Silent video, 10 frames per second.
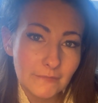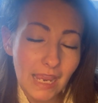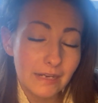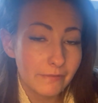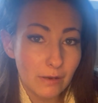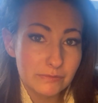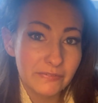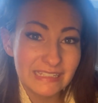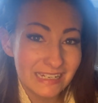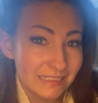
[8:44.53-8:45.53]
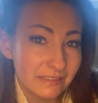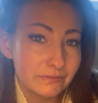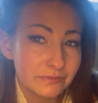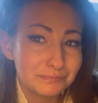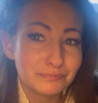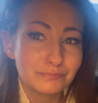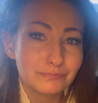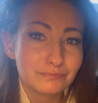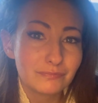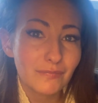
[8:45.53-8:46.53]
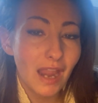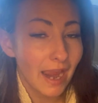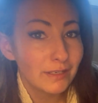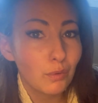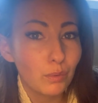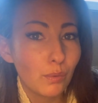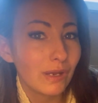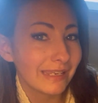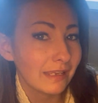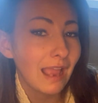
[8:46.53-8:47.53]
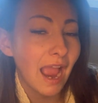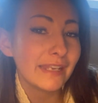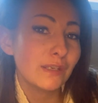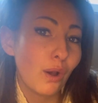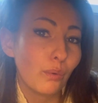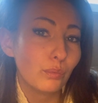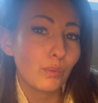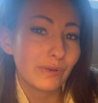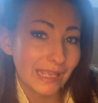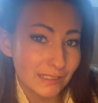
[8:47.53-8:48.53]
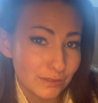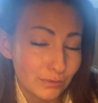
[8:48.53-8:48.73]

And if I was vindictive, I know what would get